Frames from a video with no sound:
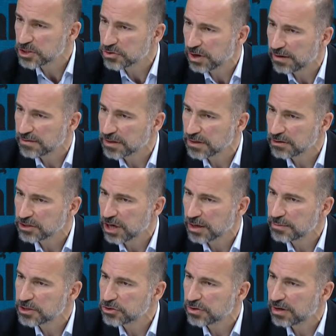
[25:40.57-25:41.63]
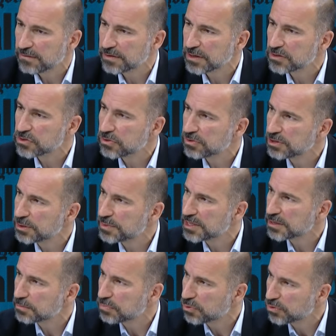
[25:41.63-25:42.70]
driving. Autonomous driving is going to be
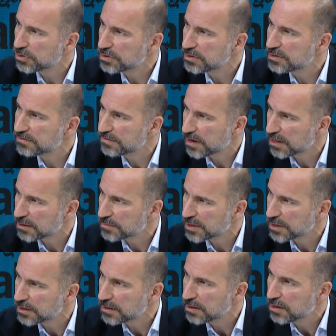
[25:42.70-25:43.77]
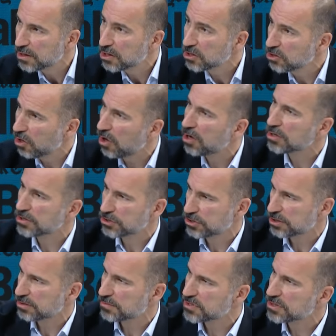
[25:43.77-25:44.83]
an important development longer
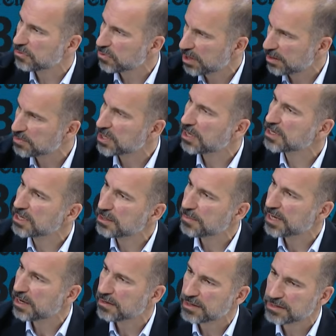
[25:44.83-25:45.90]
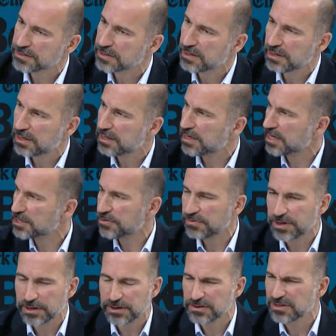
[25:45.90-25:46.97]
term. So what I'm talking about is the next
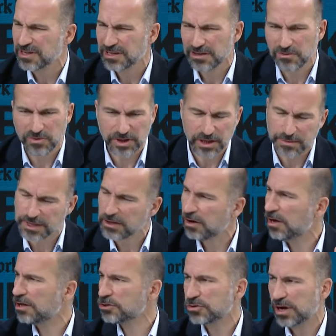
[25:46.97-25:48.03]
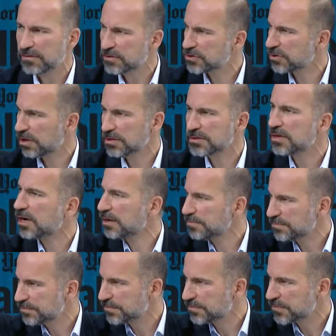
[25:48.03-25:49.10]
3 years, we're going to be all drivers all the time,
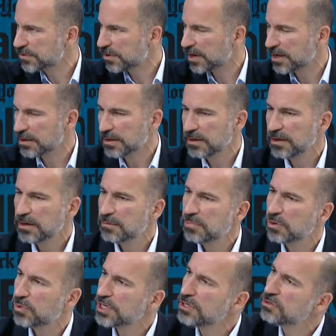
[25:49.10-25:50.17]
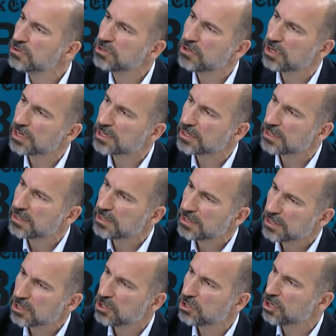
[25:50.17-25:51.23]
right? But when you look
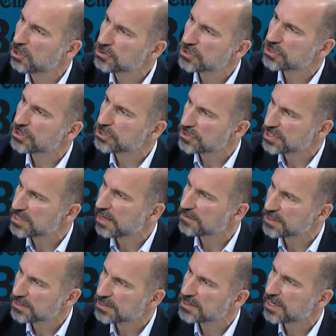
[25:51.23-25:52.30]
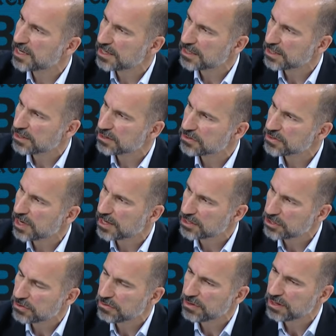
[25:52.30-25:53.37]
closer to 7 to 10 years, I
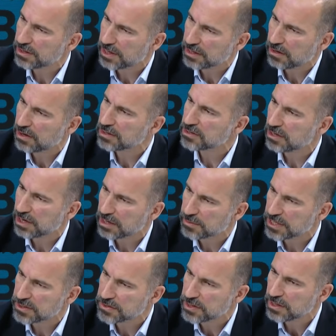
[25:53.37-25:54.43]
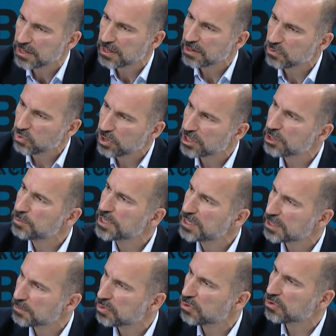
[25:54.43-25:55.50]
do think that autonomous will be an
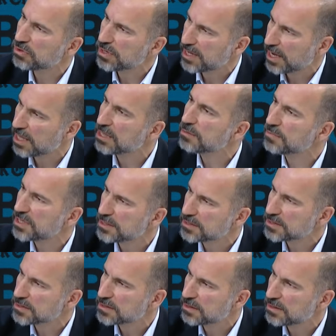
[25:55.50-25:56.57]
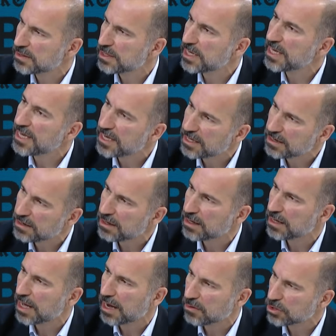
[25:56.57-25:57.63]
important element in
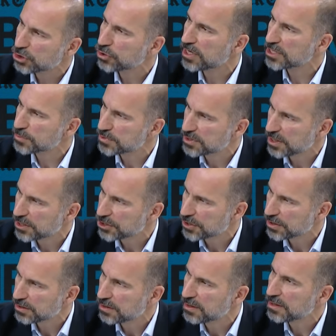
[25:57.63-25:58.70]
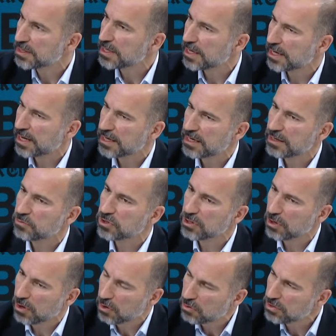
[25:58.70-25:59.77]
our transportation, and it will
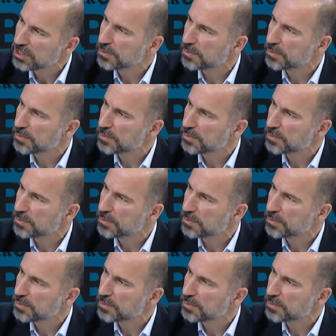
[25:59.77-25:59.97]
only